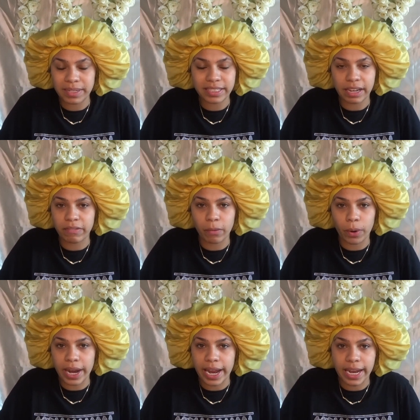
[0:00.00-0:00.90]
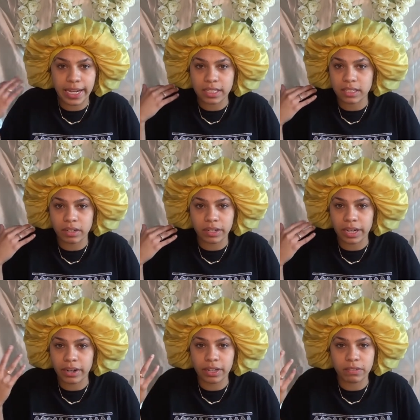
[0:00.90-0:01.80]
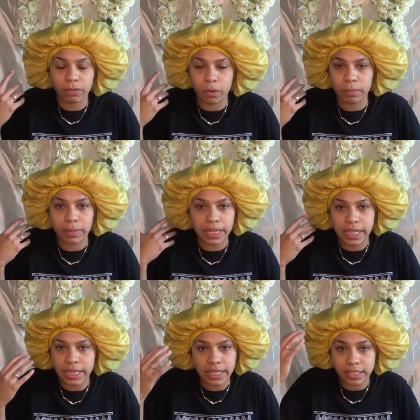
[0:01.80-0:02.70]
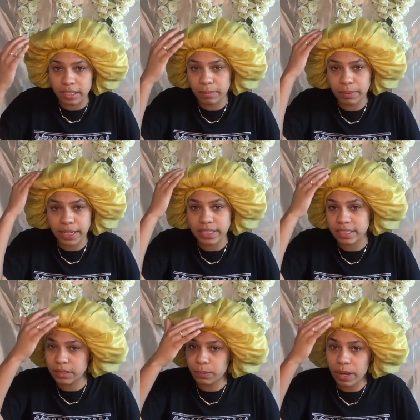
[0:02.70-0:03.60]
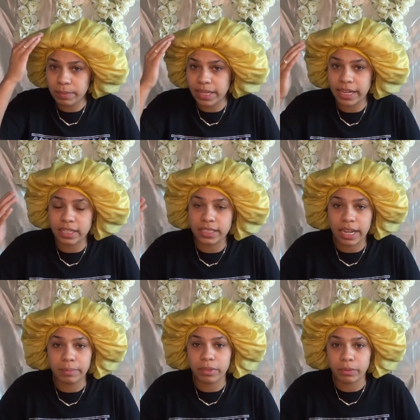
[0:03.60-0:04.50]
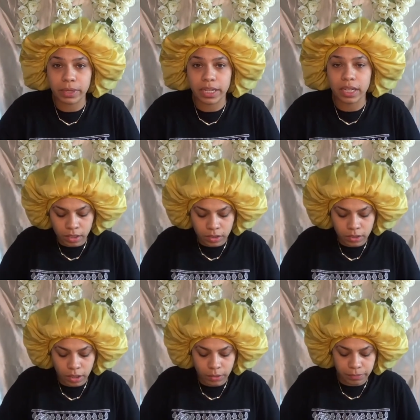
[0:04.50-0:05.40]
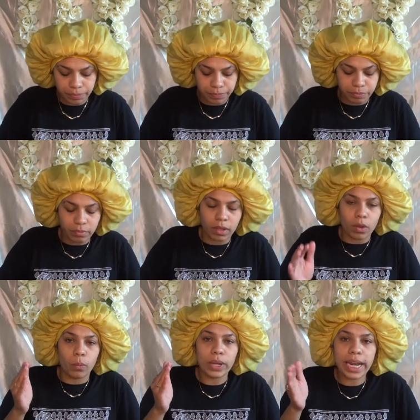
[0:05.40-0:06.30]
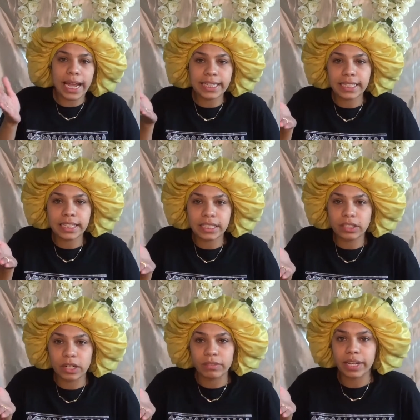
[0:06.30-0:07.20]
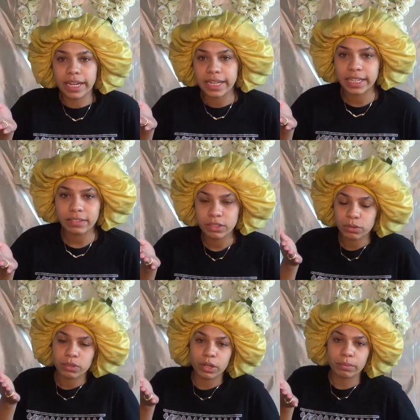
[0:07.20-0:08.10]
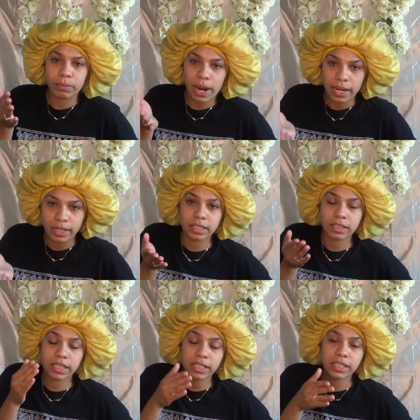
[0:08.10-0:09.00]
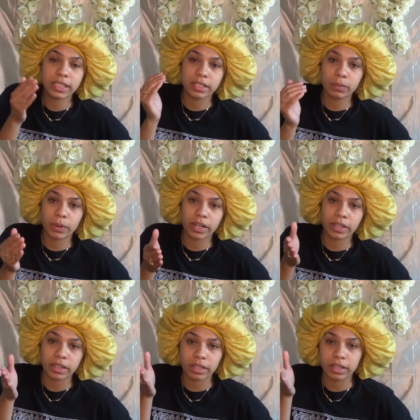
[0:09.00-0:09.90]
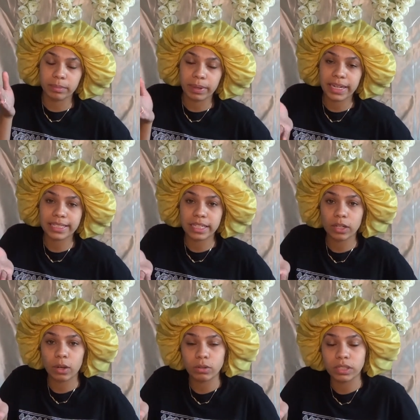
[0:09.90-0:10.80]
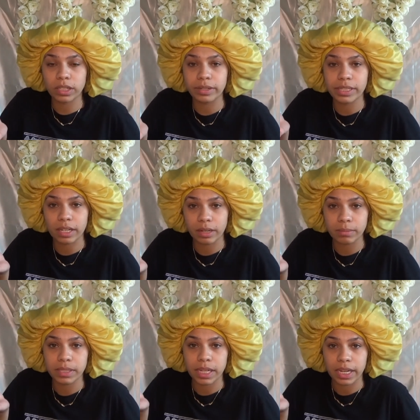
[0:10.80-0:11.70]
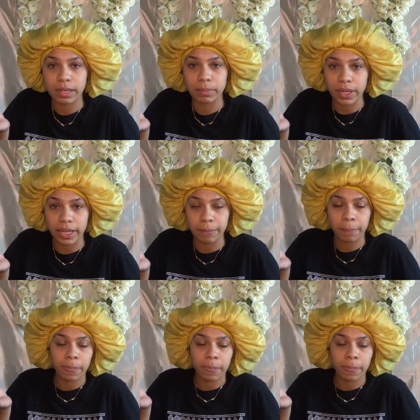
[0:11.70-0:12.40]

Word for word: It's like 4A in certain areas, 4B, and then some places it's probably like a type 3. So when I did this survey, it gives you certain products. This is where the Pantene Gold Series comes in play.